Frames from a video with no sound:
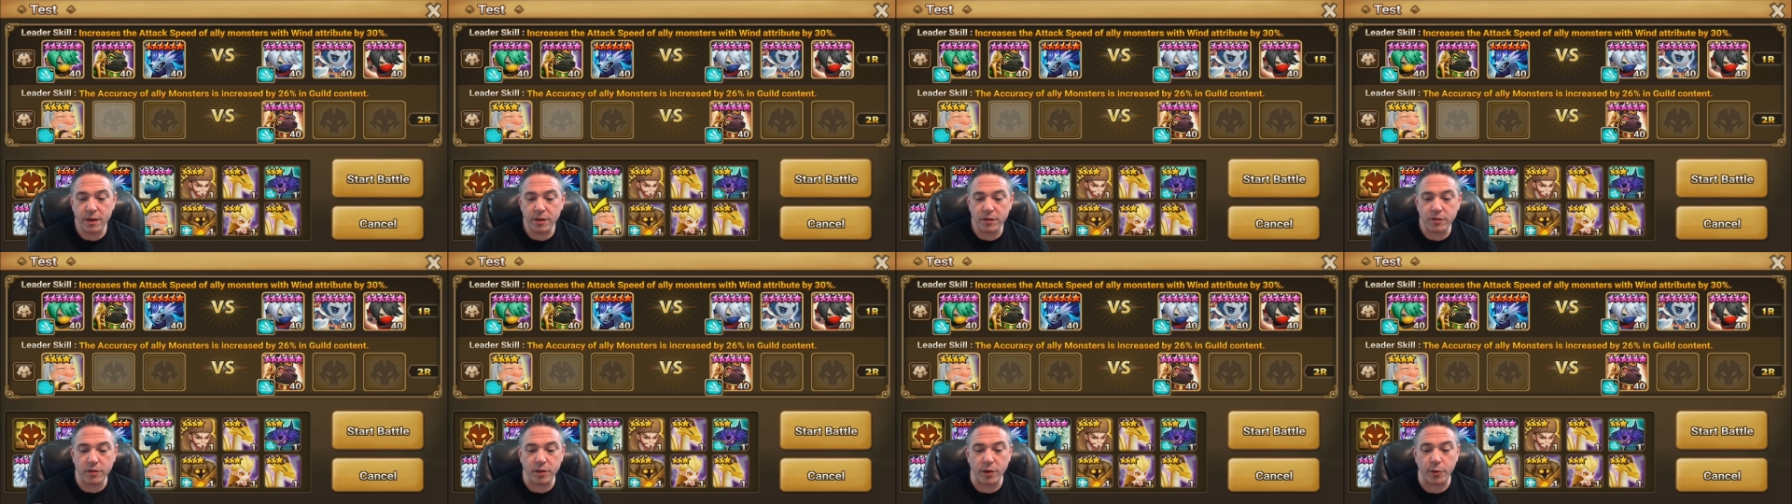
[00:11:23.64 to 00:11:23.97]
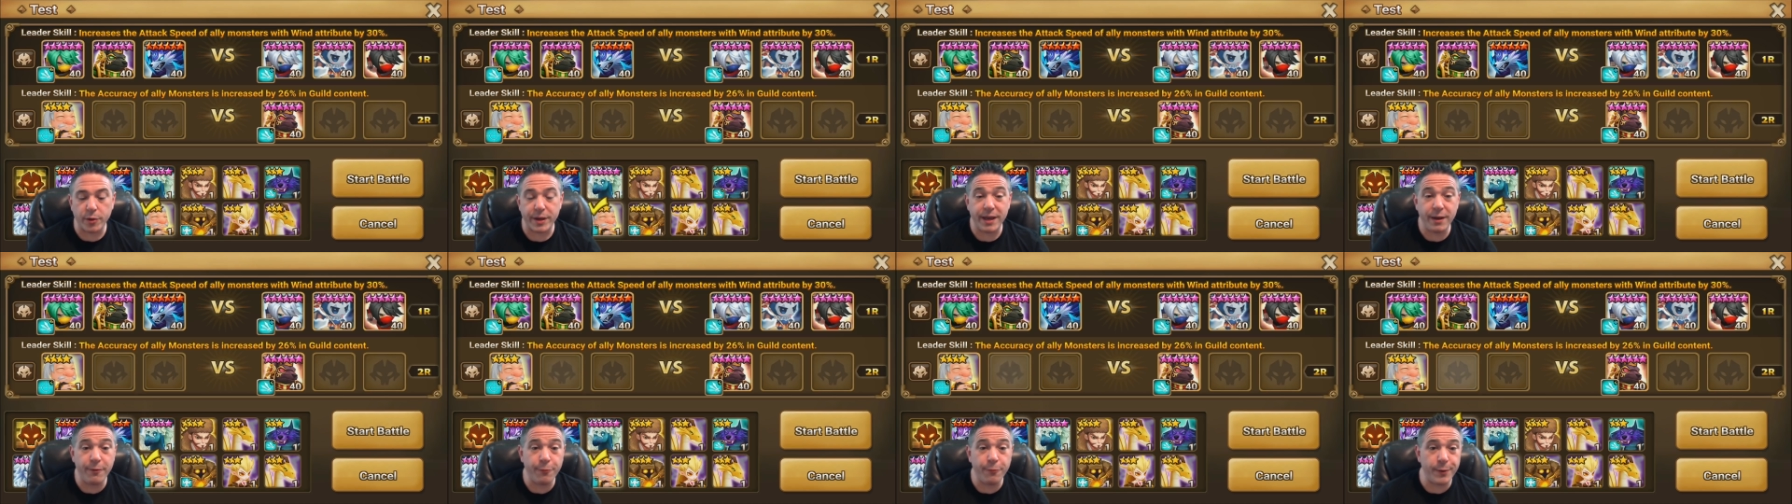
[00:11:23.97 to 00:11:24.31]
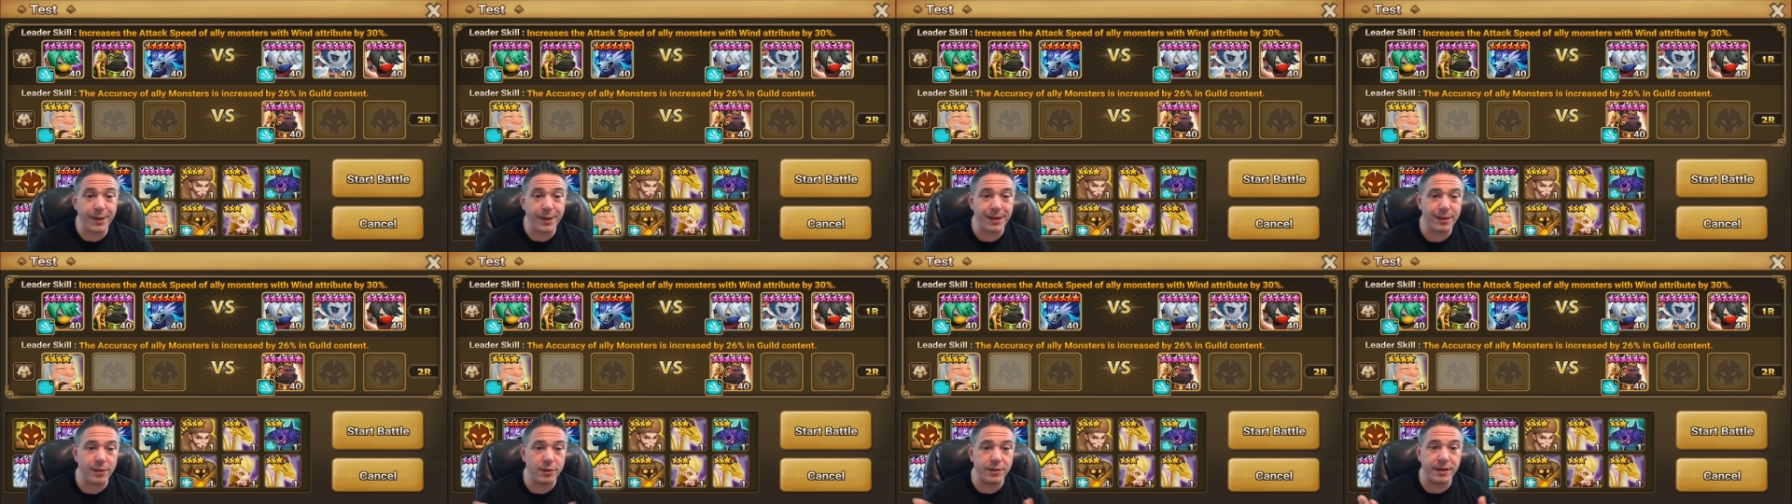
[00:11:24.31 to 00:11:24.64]
So if
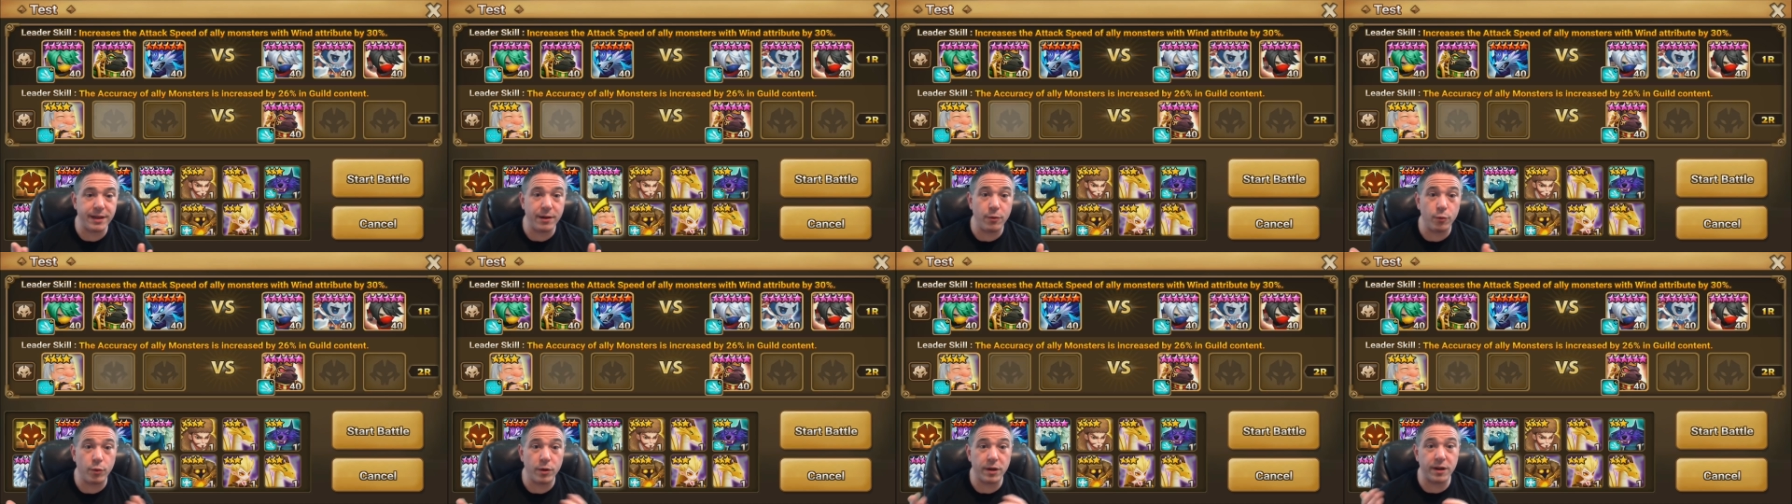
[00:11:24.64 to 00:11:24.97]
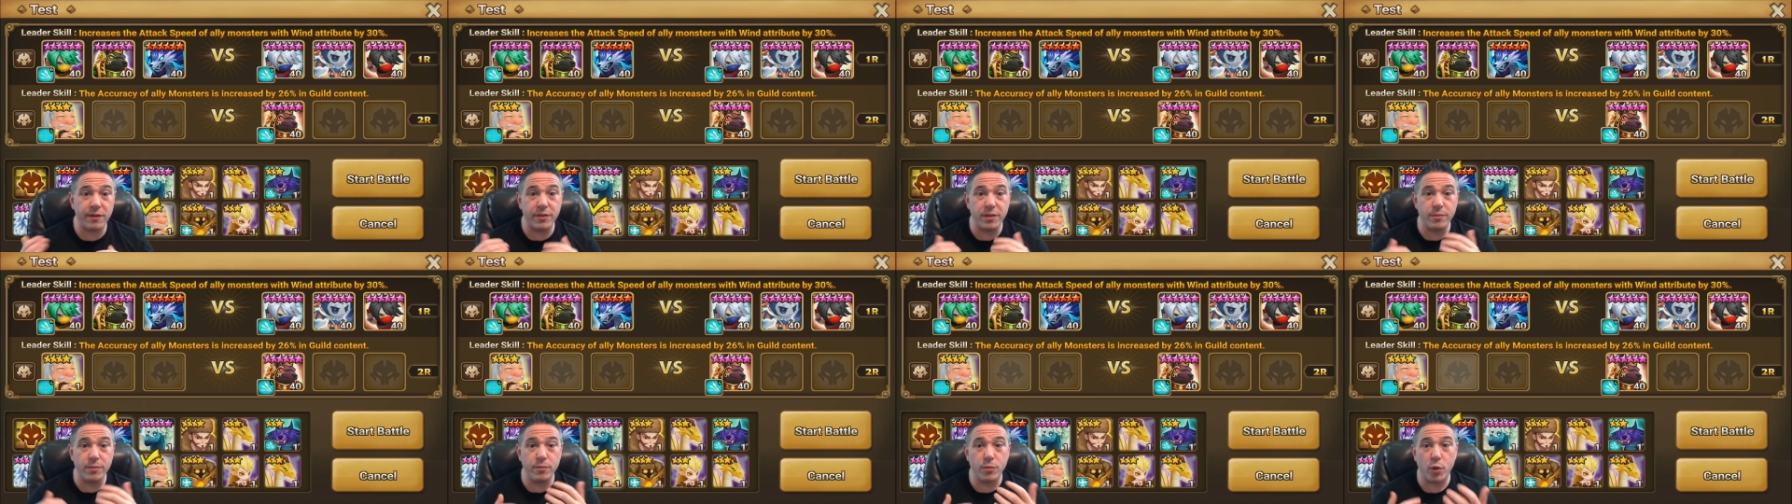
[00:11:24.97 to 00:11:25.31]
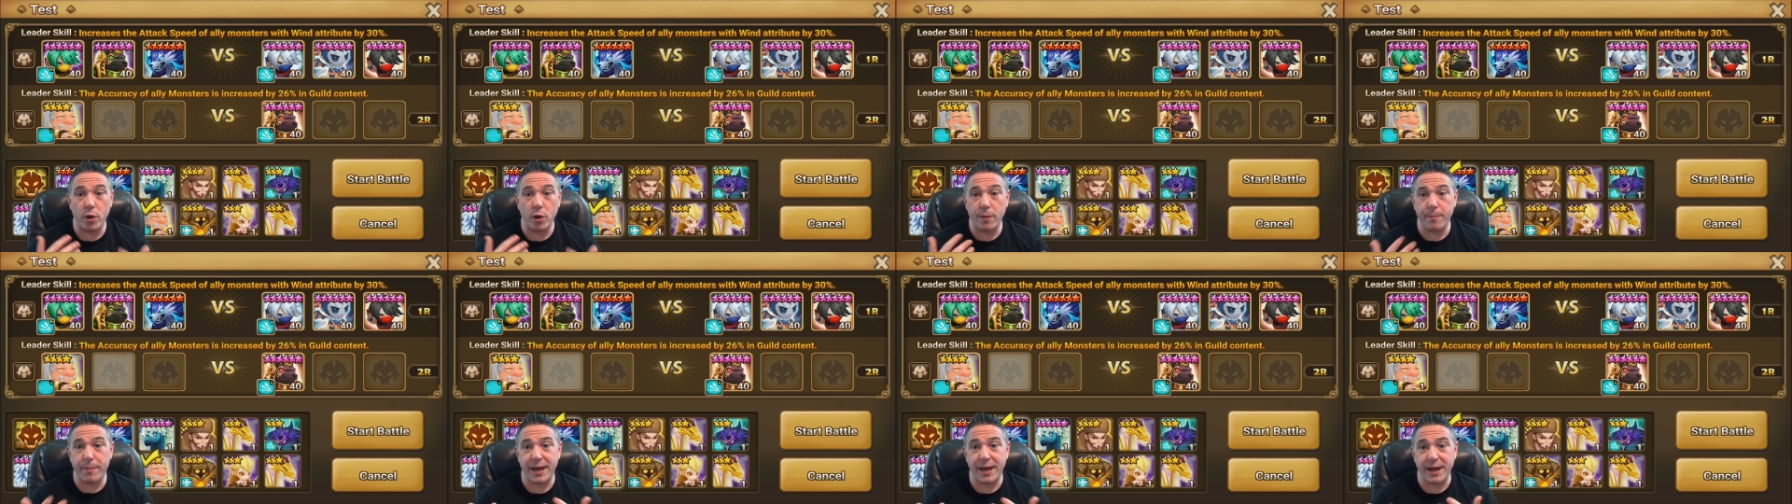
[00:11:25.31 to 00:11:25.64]
we look at one of the
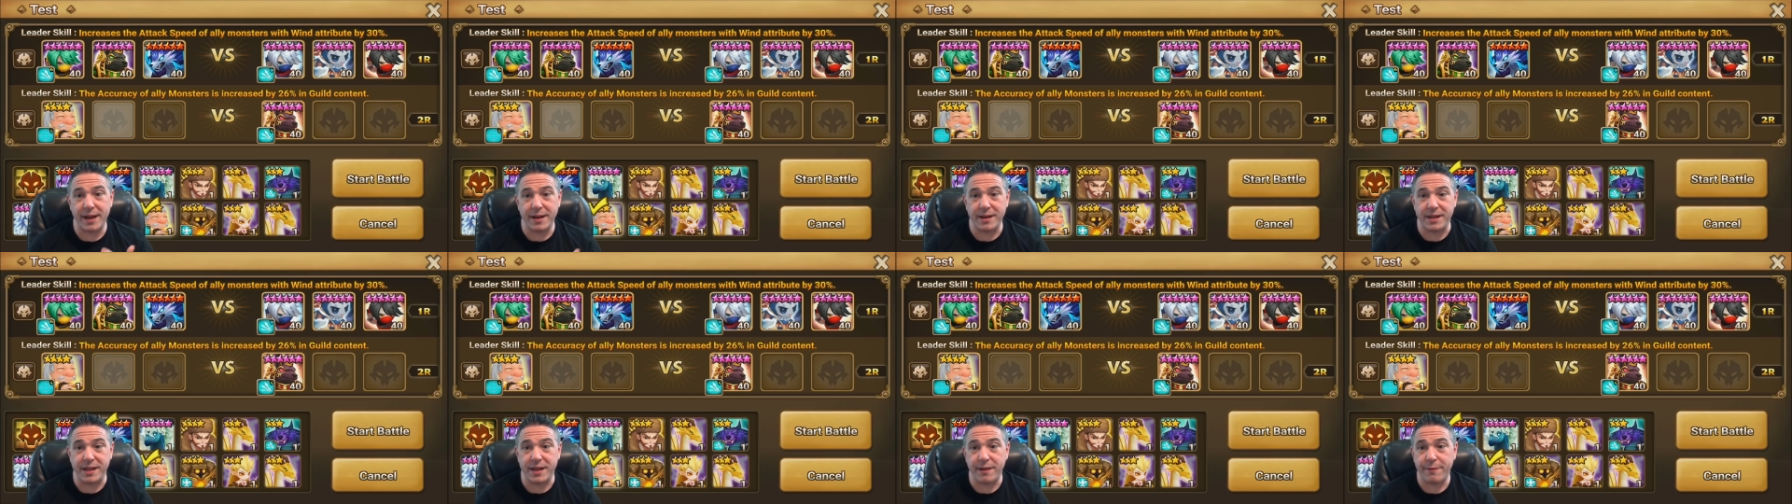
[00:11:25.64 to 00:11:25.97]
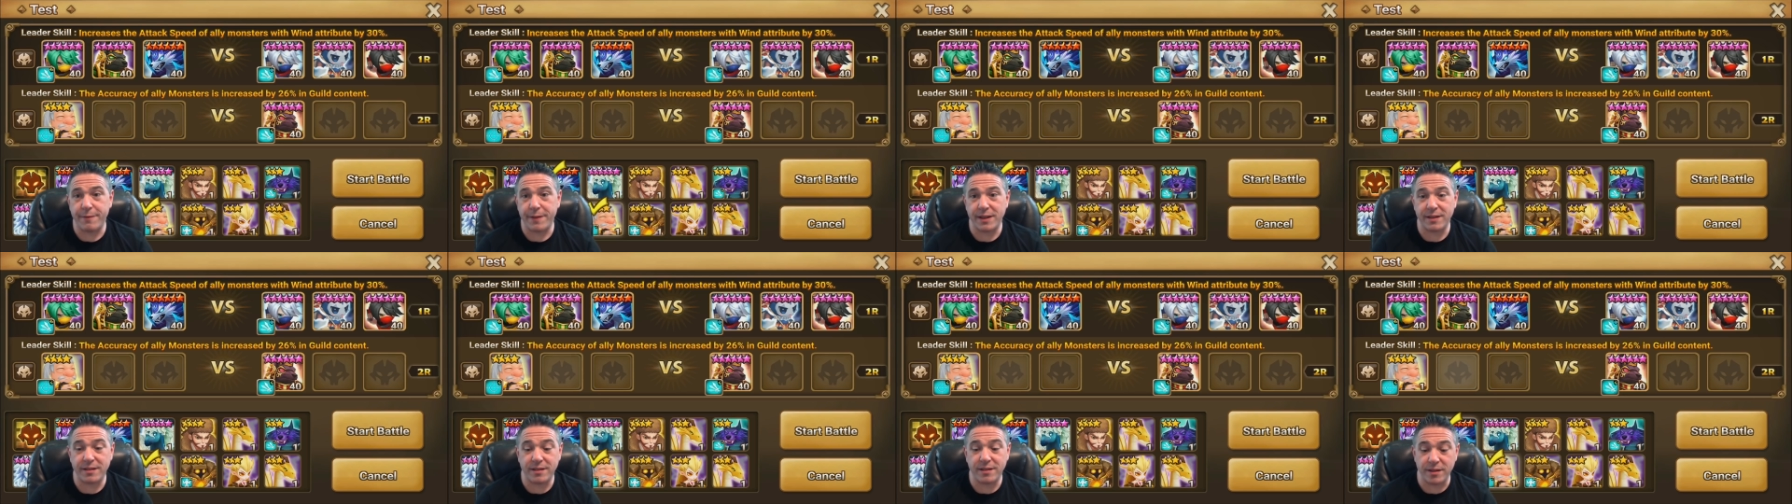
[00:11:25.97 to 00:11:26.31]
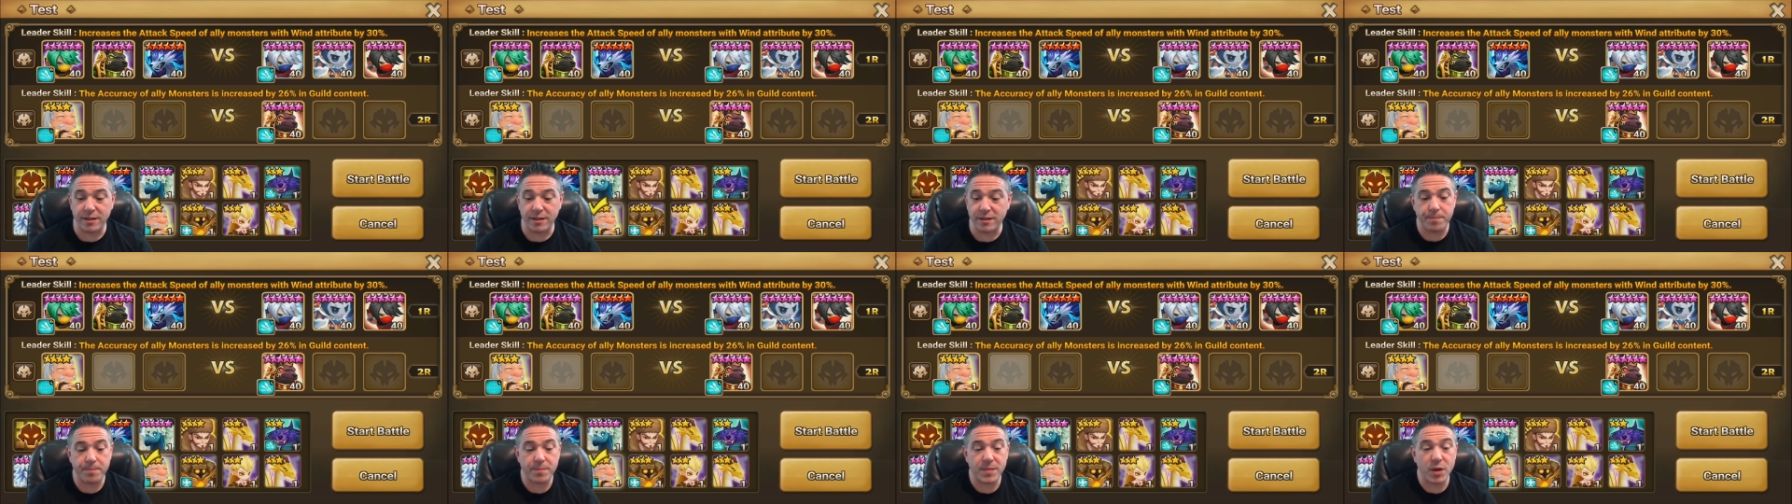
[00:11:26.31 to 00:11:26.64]
more meta
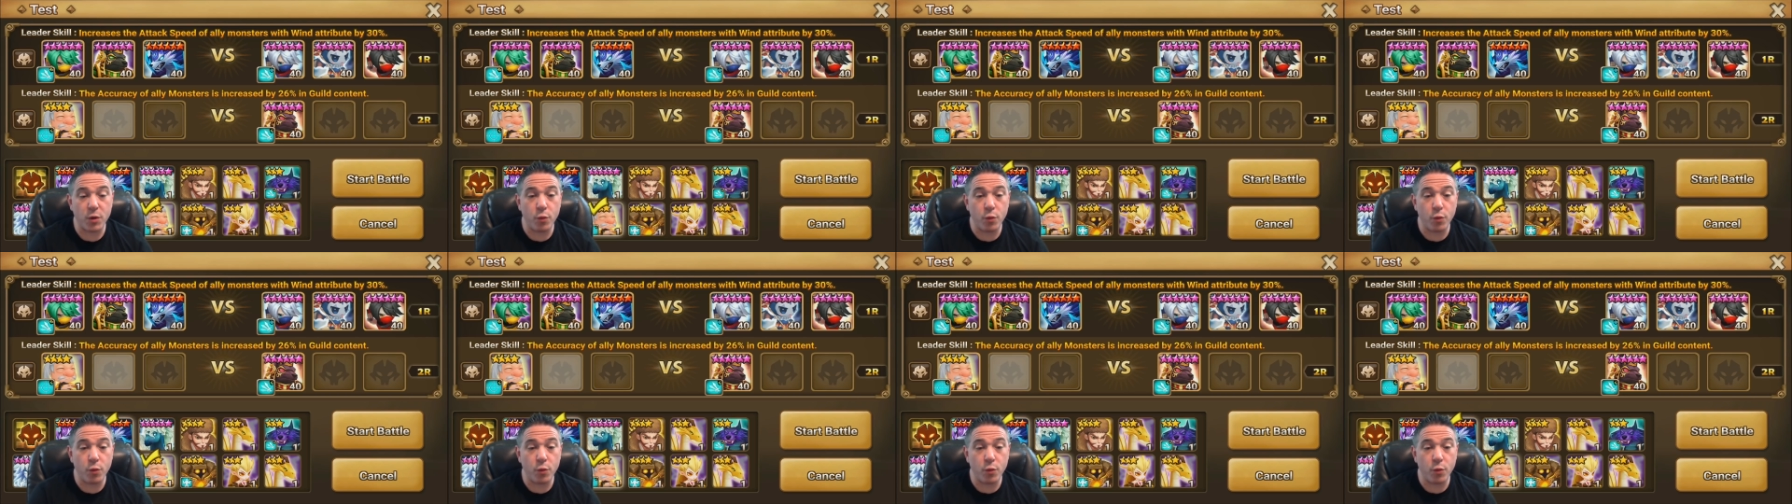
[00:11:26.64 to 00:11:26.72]
defenses,